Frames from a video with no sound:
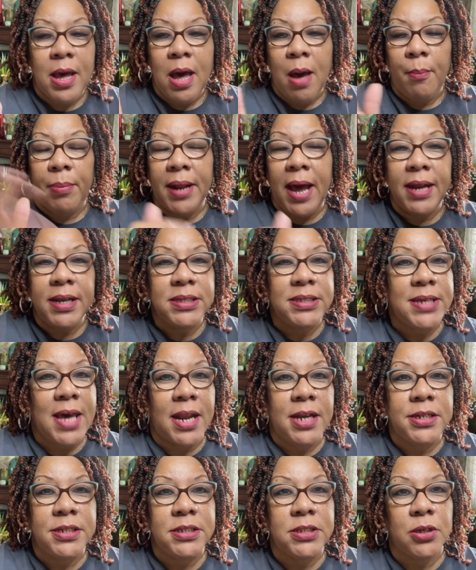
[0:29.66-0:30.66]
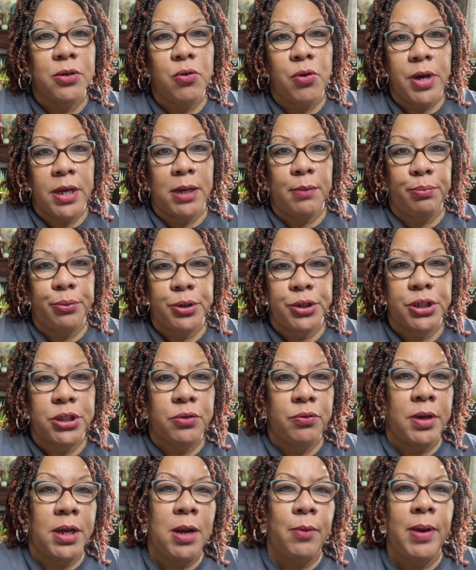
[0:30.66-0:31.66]
but I decided just to go ahead and push
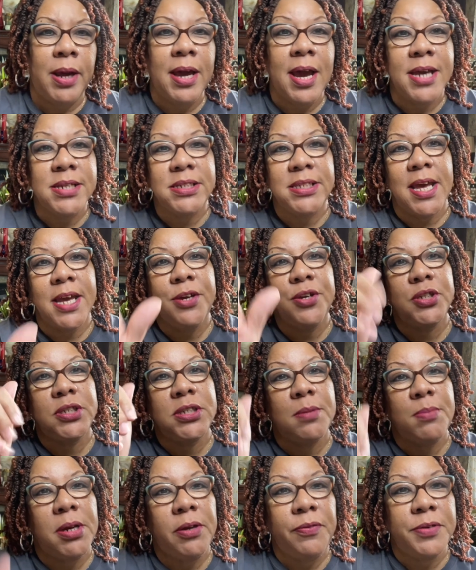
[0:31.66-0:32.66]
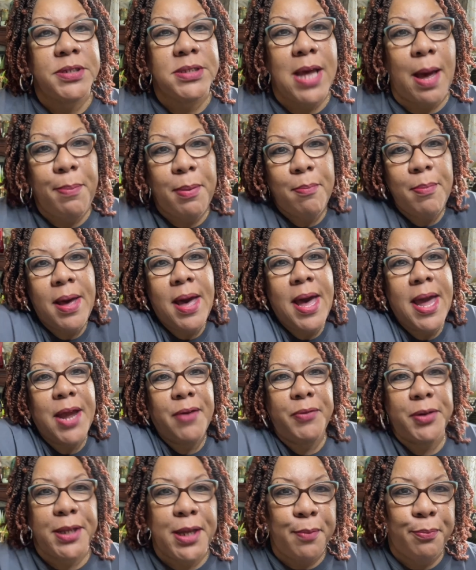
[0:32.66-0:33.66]
through anyway. Guys, thank you so much for stopping by. I
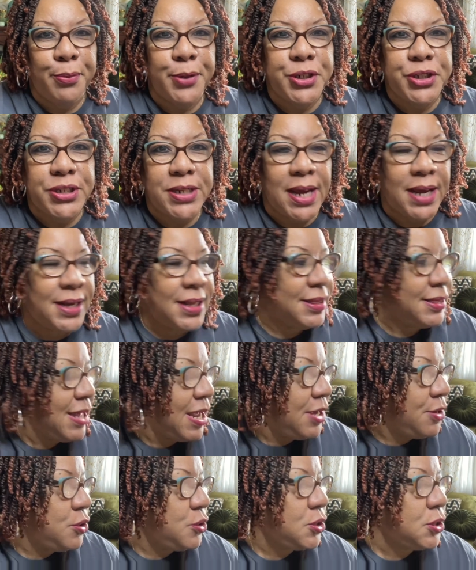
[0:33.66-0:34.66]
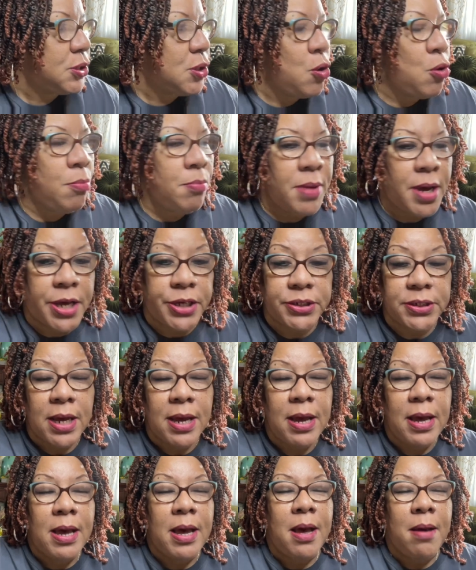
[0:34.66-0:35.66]
really appreciate it. Thank you so much.
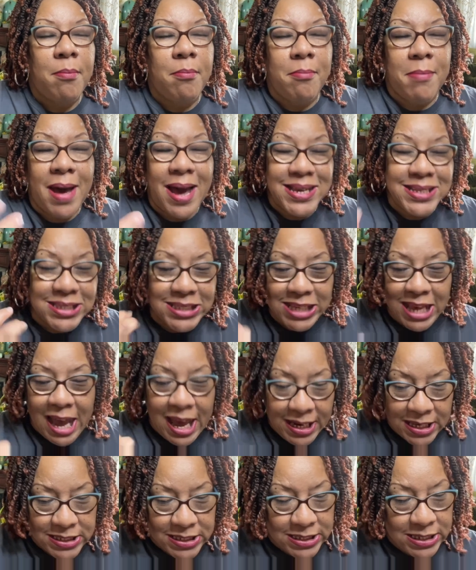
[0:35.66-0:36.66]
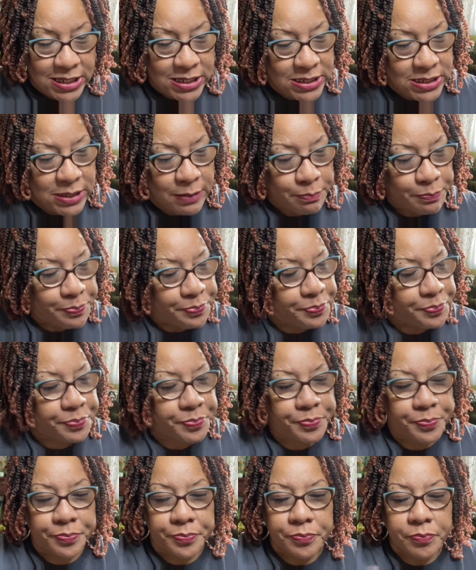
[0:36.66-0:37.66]
My sinuses,
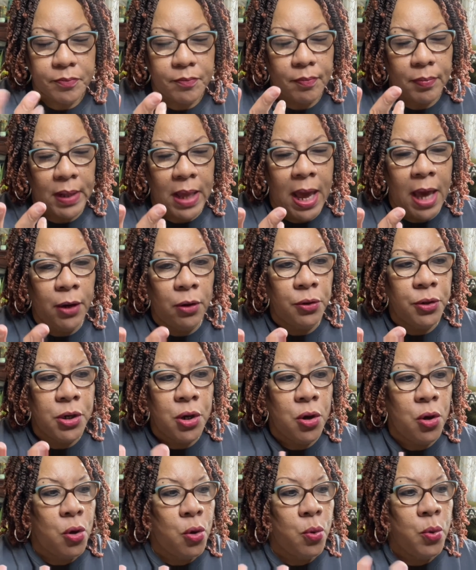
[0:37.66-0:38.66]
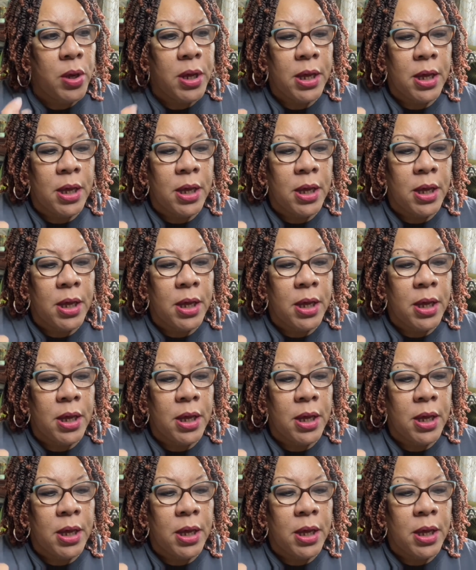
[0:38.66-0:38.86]
I don't know